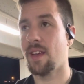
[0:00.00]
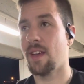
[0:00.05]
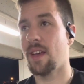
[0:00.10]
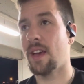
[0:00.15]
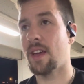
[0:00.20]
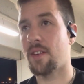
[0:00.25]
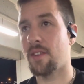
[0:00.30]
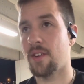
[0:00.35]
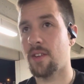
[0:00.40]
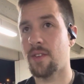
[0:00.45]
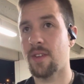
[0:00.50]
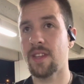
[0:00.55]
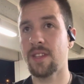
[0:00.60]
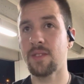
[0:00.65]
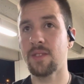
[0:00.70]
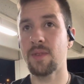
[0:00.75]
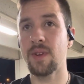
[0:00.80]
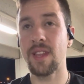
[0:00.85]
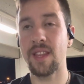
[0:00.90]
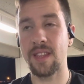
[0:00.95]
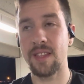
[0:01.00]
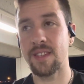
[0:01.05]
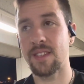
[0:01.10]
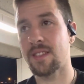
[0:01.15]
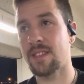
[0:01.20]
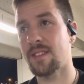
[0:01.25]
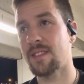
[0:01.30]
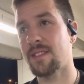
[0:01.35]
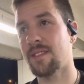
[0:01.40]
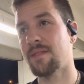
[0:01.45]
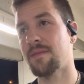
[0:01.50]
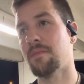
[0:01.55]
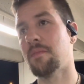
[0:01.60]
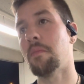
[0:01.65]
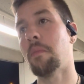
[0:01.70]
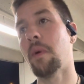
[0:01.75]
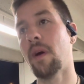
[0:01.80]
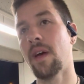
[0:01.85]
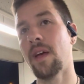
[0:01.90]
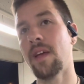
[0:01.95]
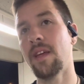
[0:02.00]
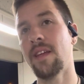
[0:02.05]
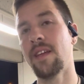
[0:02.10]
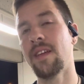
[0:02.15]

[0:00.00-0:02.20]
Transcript: I don't know, it is what it is, but